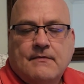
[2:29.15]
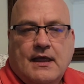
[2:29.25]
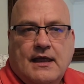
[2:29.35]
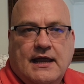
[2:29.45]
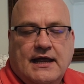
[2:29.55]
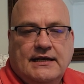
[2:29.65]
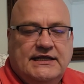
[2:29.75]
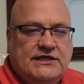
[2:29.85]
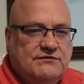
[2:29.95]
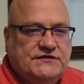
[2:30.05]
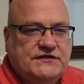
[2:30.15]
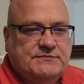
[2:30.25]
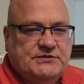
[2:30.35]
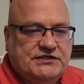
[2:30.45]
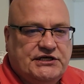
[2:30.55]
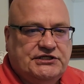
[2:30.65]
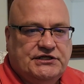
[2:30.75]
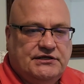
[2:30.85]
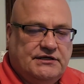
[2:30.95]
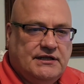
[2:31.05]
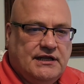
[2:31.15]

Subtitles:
And he used his position,